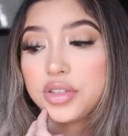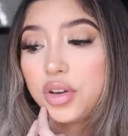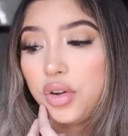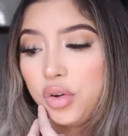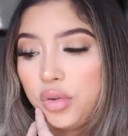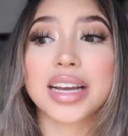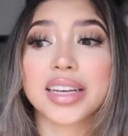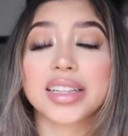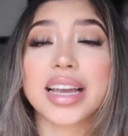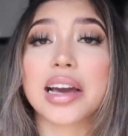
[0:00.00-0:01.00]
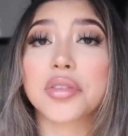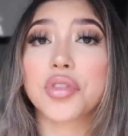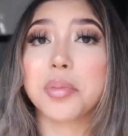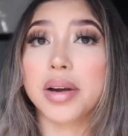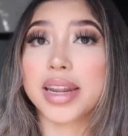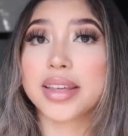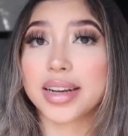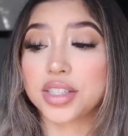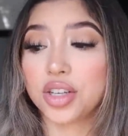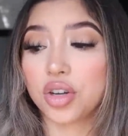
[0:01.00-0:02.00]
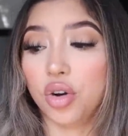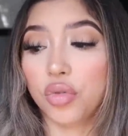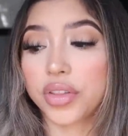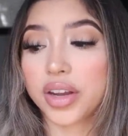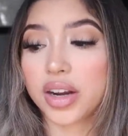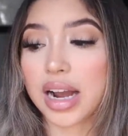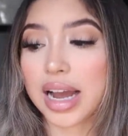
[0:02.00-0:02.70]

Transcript: So technically, out of the money that I took over there,